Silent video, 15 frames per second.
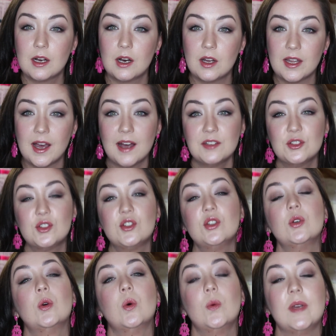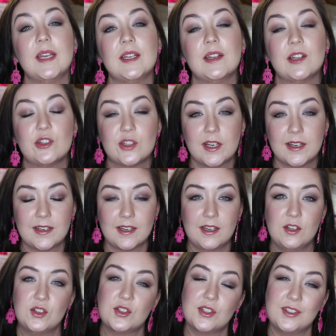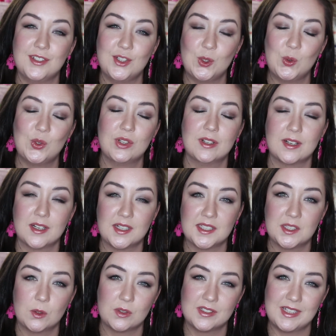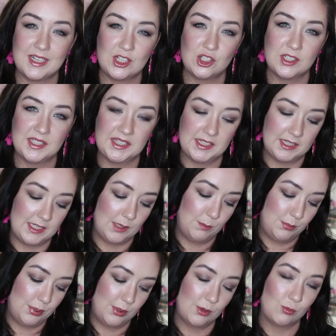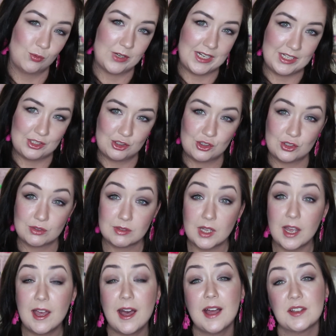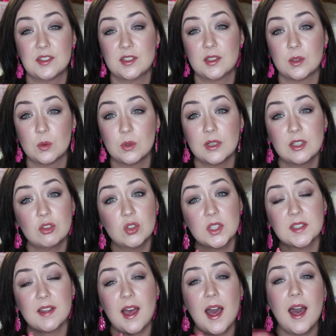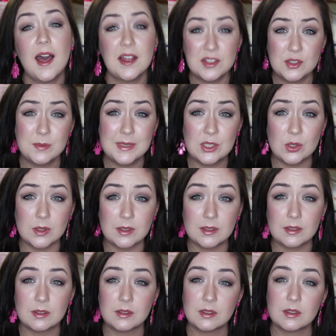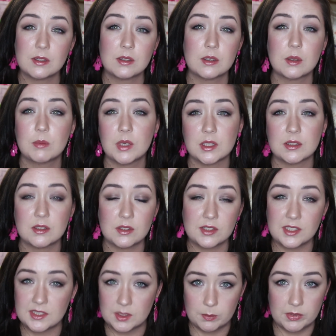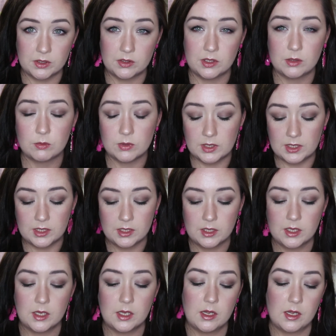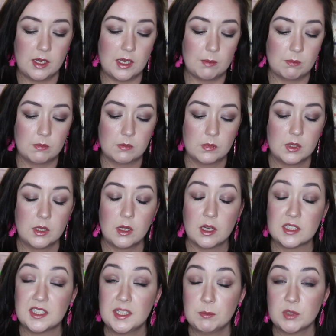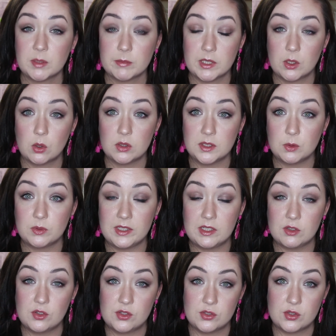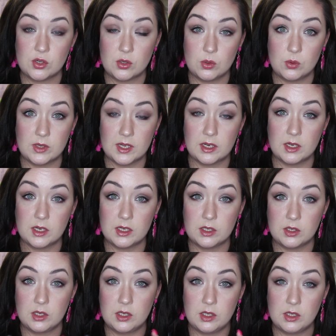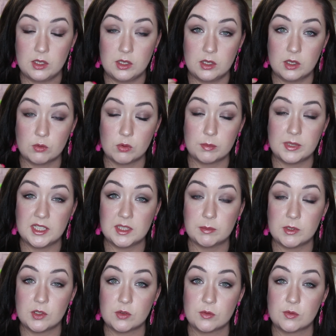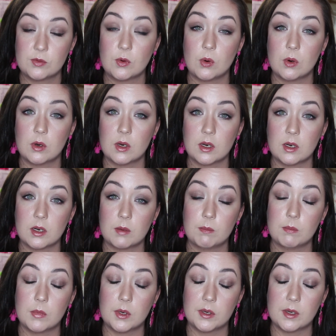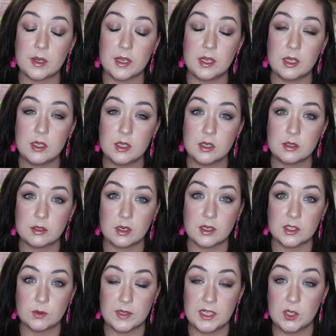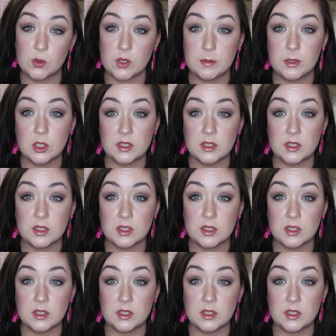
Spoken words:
I had to go in and check out the new NARS Audacious lip range. I had to. It just had to be done. Come on, they're things of beauty, really. At the same time, I also needed to get a replacement for my NARS Radiant Creamy